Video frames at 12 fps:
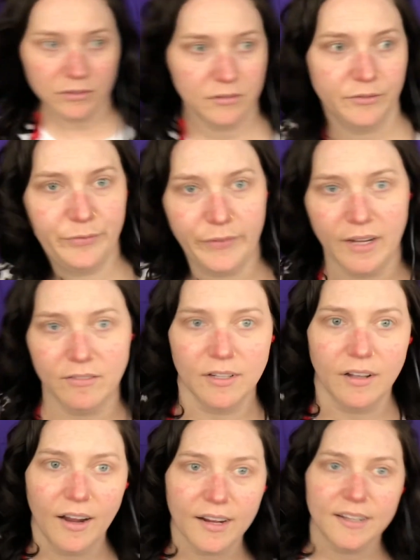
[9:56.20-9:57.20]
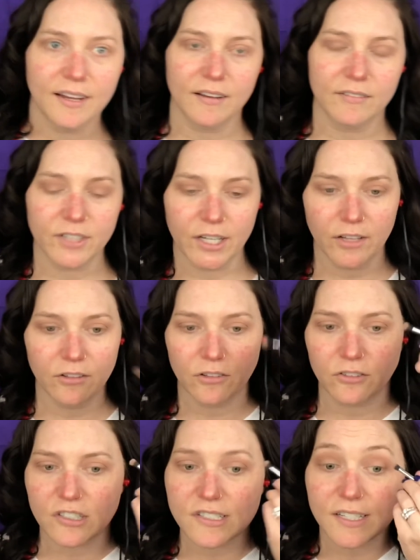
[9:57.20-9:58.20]
5 o'clock in the afternoon
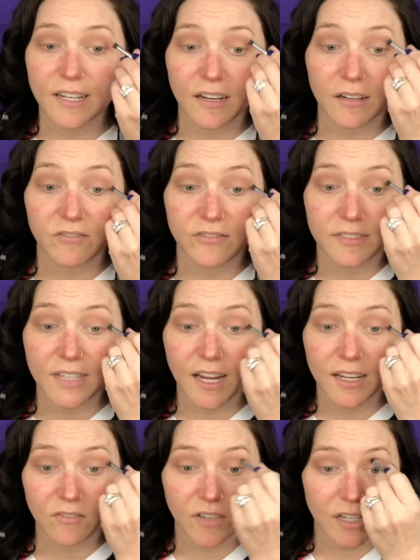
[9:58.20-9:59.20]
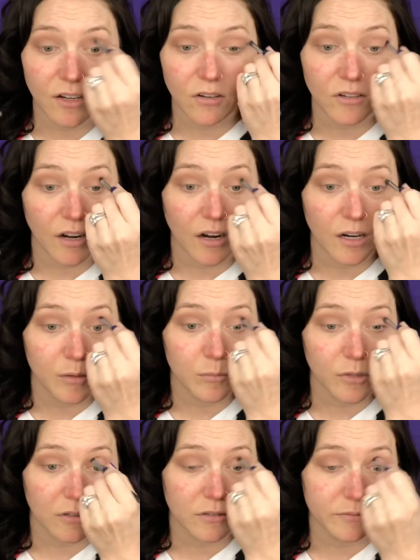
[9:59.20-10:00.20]
just to get a dang video done,
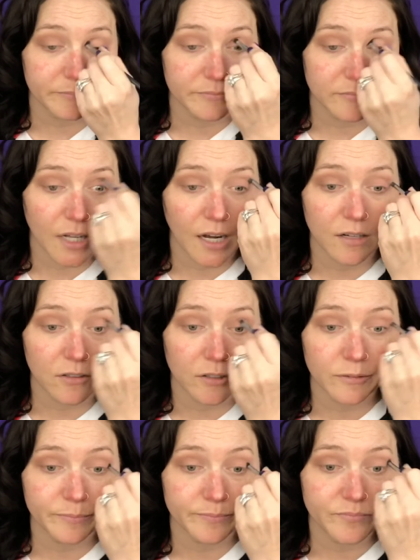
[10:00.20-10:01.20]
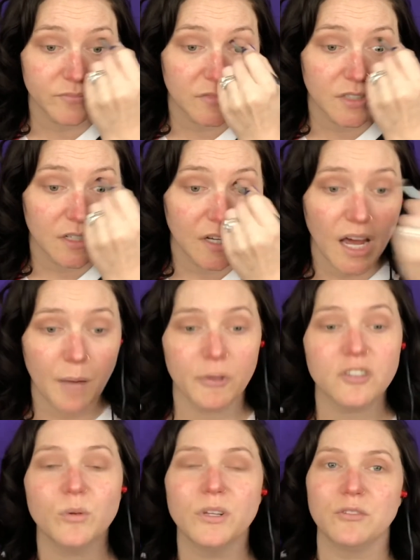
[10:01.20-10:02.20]
but I don't know. I'm
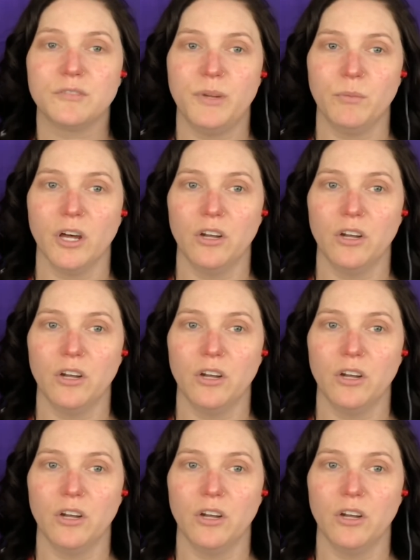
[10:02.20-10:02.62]
also one of those people, I